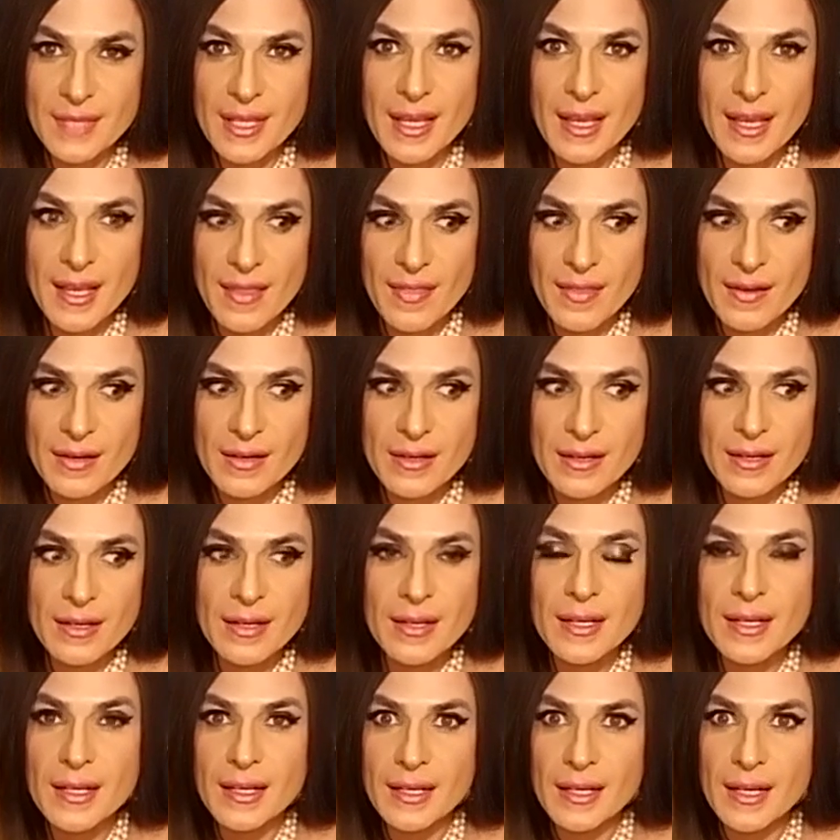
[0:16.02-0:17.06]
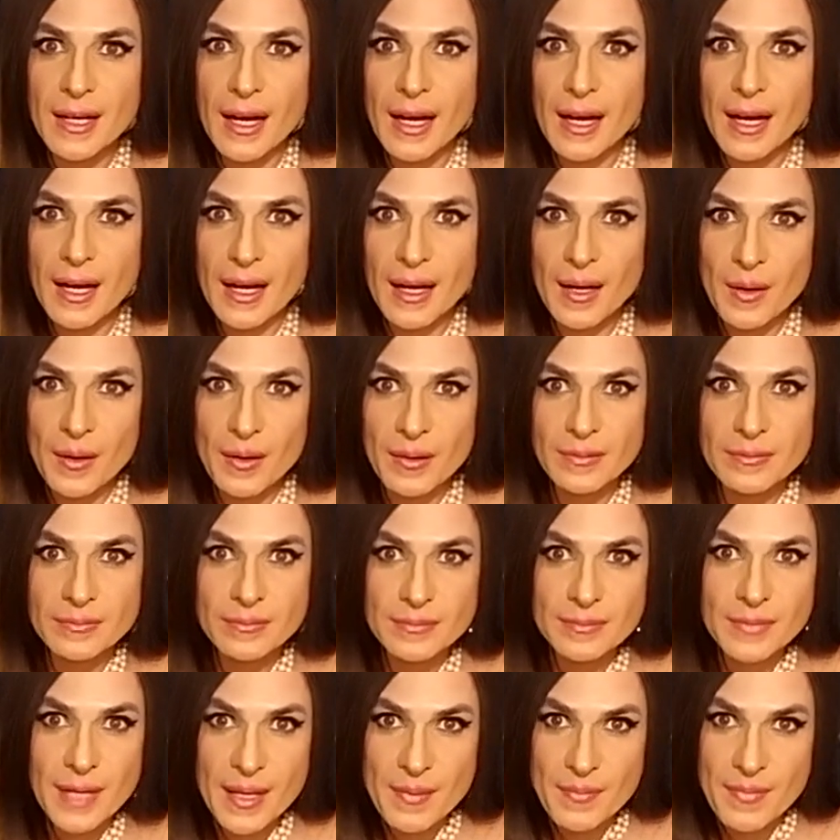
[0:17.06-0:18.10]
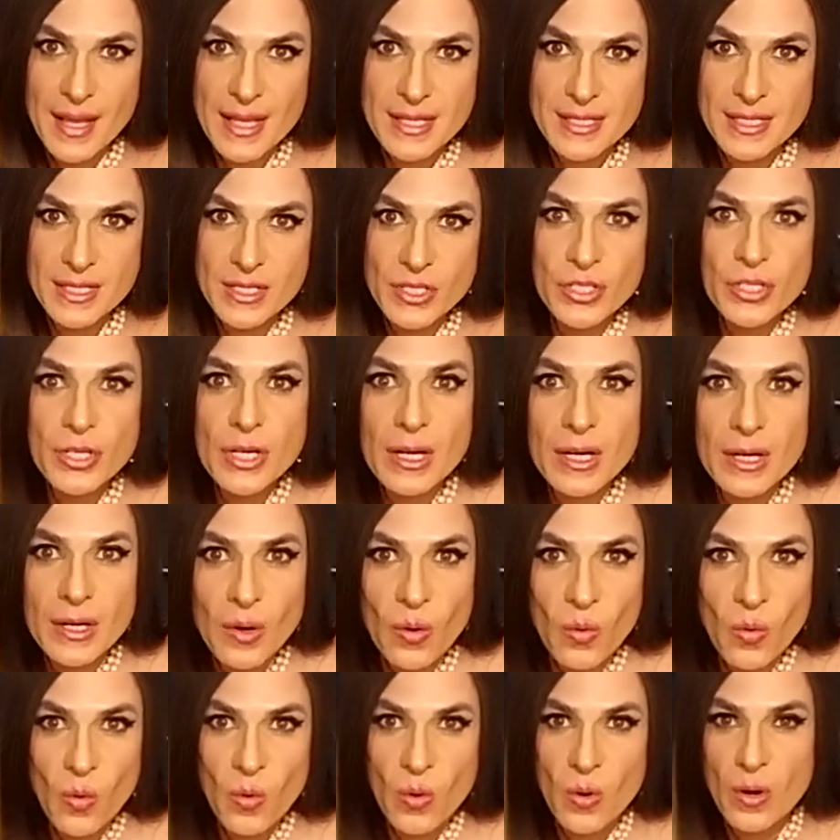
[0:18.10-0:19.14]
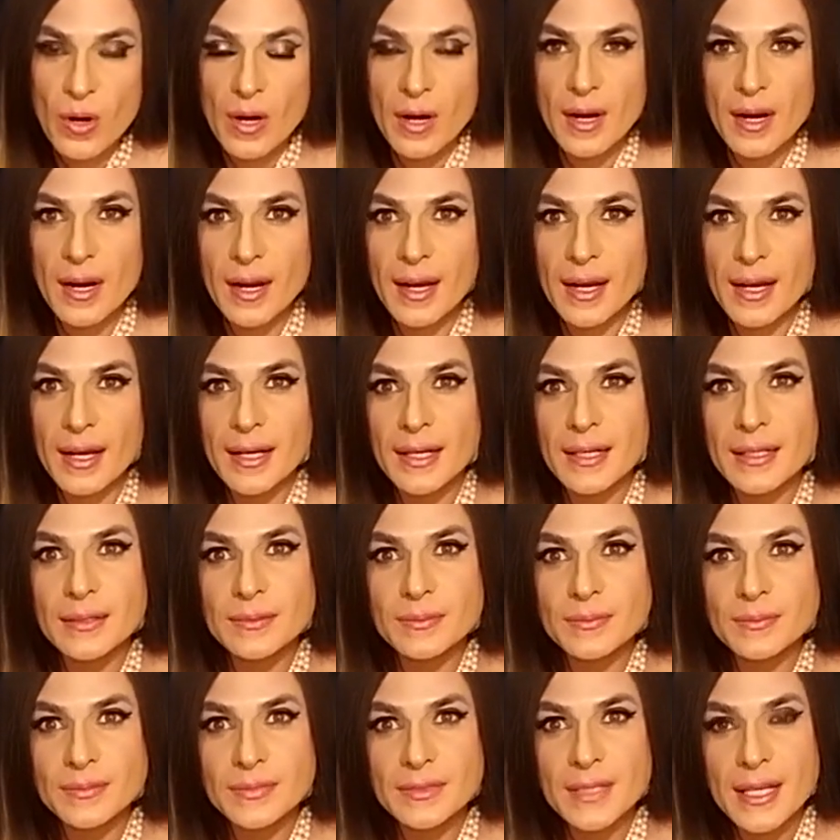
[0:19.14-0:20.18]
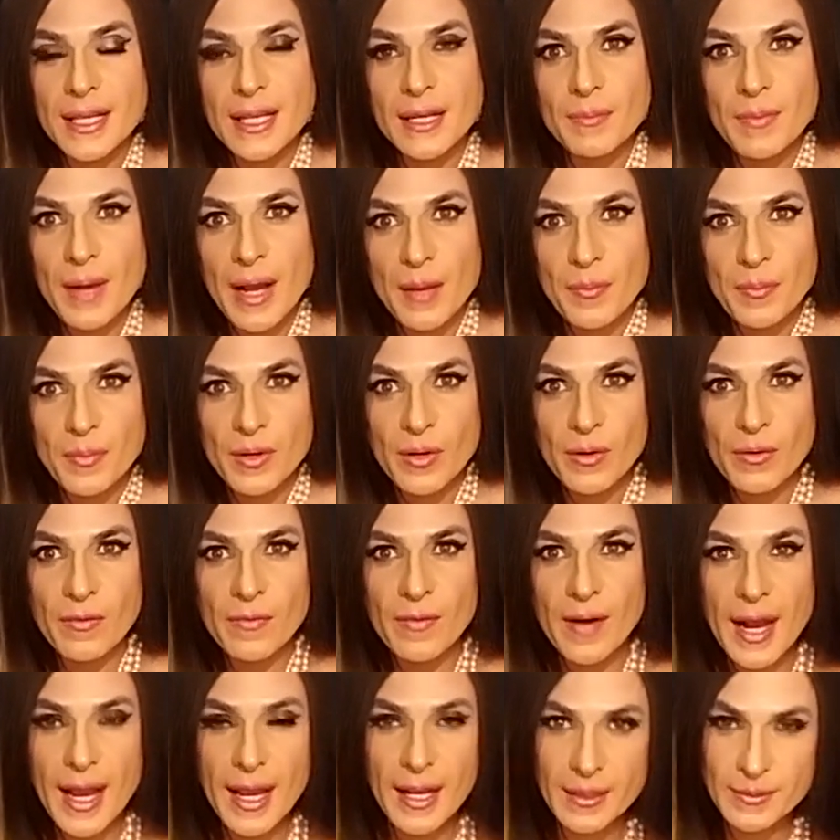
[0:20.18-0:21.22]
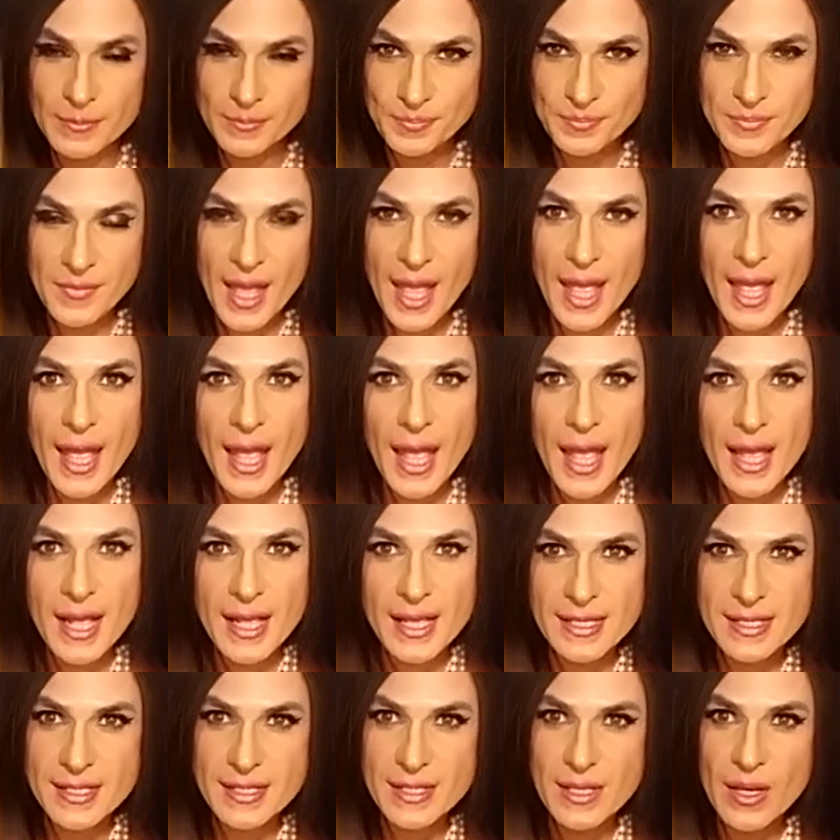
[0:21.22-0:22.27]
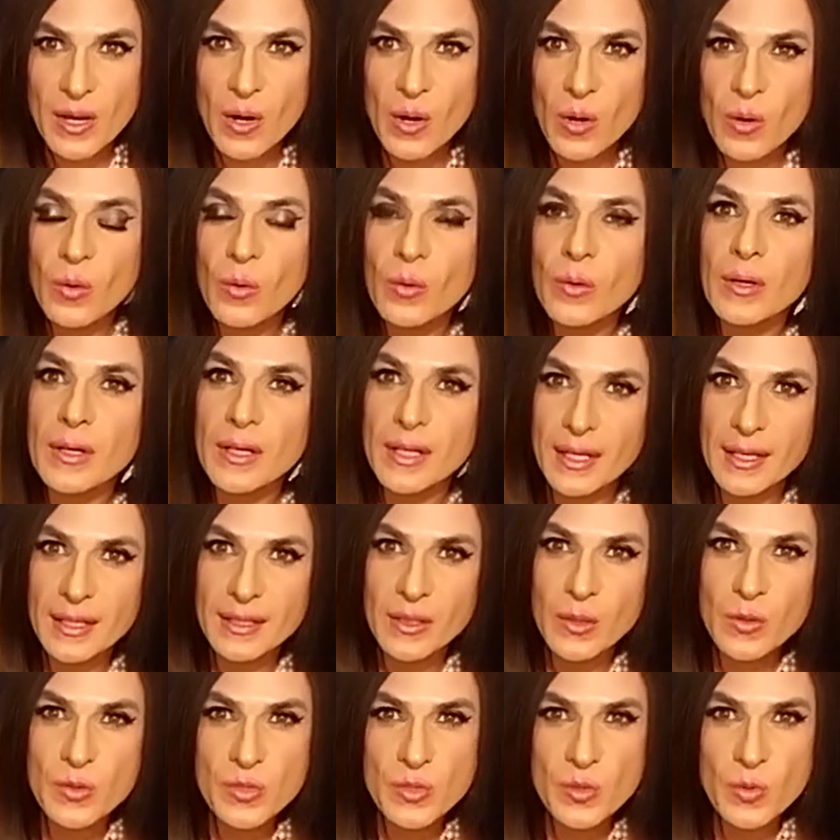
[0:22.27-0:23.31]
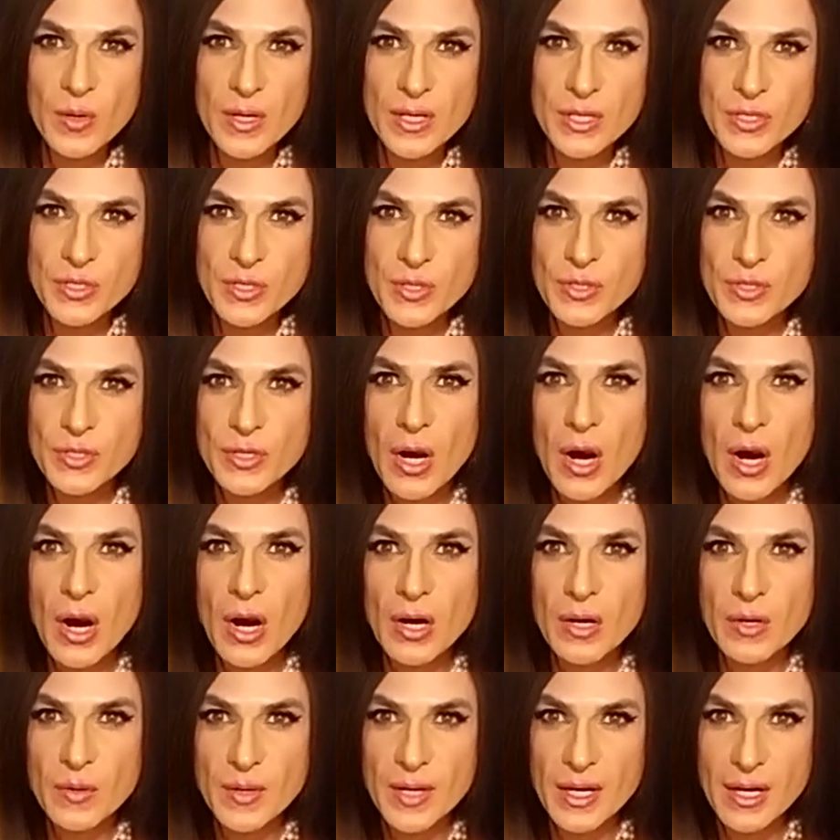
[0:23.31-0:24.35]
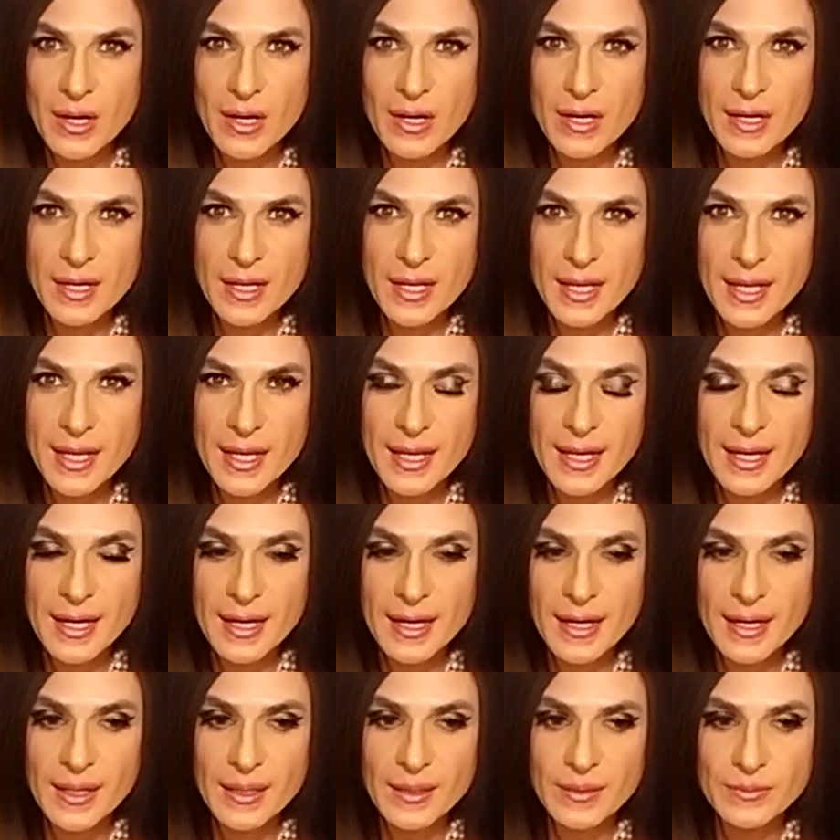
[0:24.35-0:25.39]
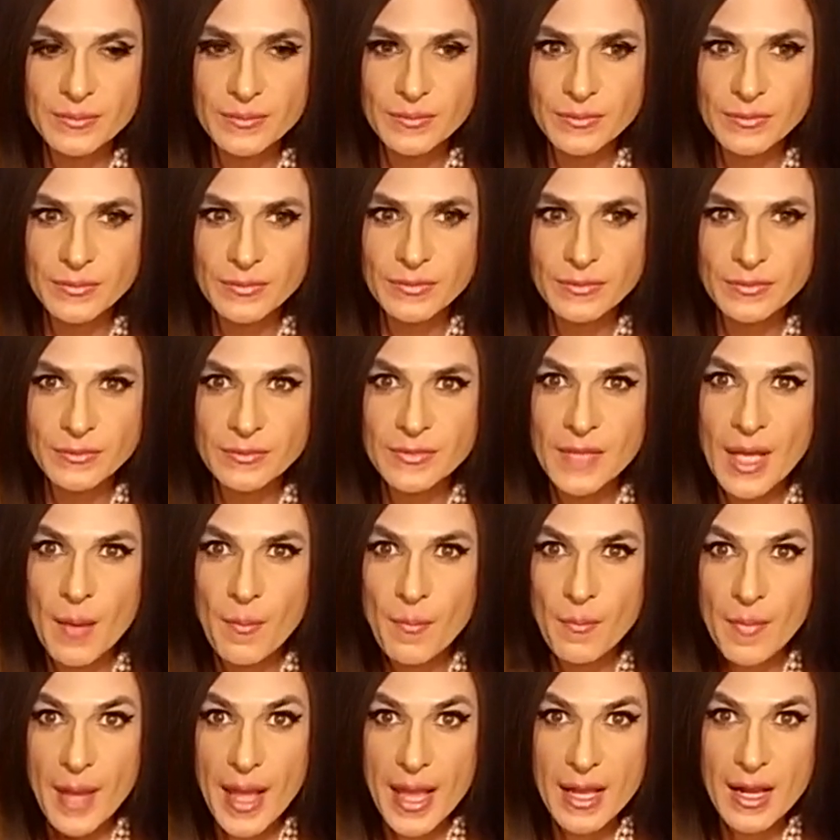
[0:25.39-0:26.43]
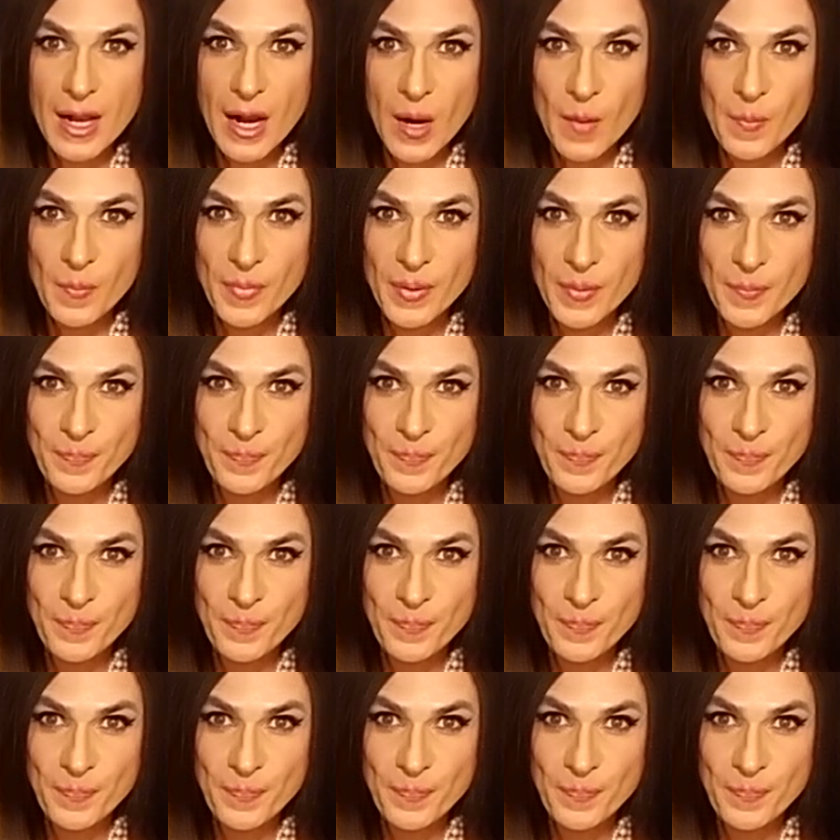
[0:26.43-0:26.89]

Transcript: either um, by messenger or um, in my profile. So those questions are regarding um, makeup,